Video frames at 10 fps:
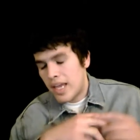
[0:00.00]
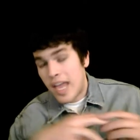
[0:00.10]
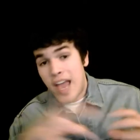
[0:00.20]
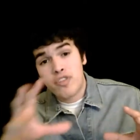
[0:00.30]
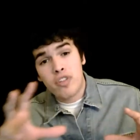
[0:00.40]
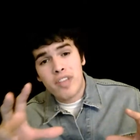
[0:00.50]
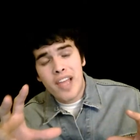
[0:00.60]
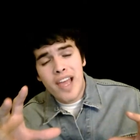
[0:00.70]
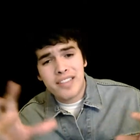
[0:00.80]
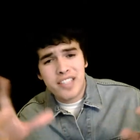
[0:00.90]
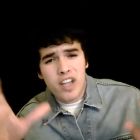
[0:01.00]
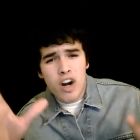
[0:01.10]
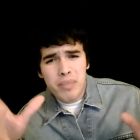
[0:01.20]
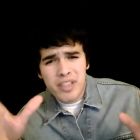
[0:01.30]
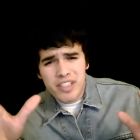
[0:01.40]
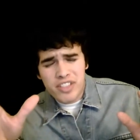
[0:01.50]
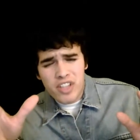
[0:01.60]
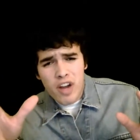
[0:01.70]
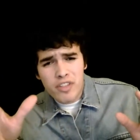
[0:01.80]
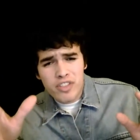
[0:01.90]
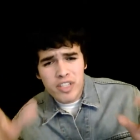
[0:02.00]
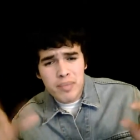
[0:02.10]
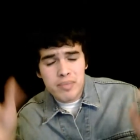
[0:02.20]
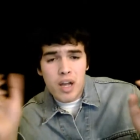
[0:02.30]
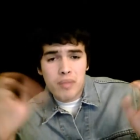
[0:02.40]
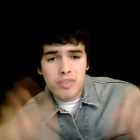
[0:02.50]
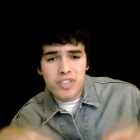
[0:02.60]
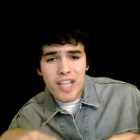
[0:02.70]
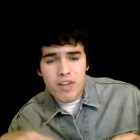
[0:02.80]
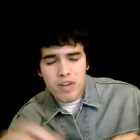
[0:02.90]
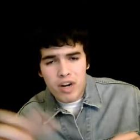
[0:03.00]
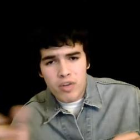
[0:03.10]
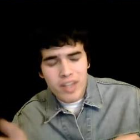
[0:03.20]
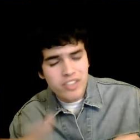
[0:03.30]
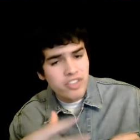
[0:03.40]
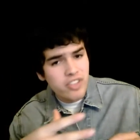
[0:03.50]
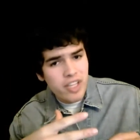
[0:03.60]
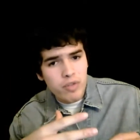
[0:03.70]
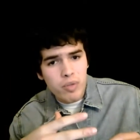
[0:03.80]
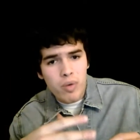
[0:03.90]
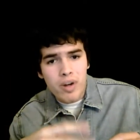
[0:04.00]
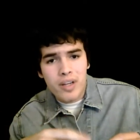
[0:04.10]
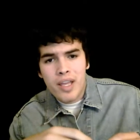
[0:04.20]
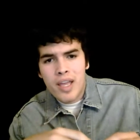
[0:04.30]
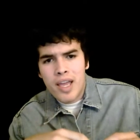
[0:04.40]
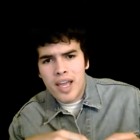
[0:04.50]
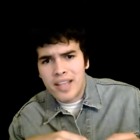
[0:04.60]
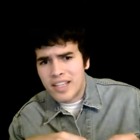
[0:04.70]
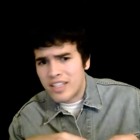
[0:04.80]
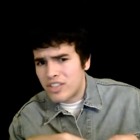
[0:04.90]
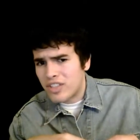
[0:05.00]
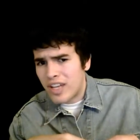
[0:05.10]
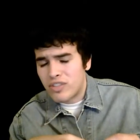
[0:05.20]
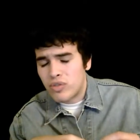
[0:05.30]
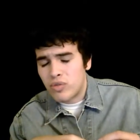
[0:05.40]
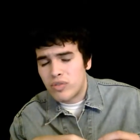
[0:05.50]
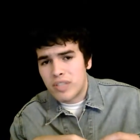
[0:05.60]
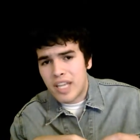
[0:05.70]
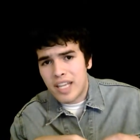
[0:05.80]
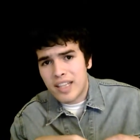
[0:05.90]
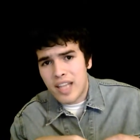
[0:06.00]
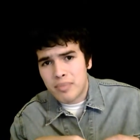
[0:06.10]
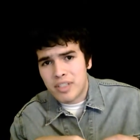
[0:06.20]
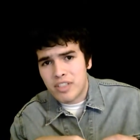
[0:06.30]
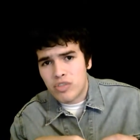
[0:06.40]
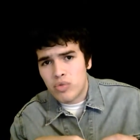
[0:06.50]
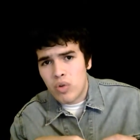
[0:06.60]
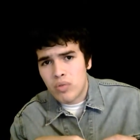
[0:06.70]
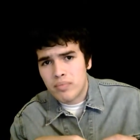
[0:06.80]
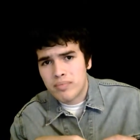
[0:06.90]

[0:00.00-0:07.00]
After that, the army discovers them, comes down, arrests everyone, and they decide to kidnap Tetsuo.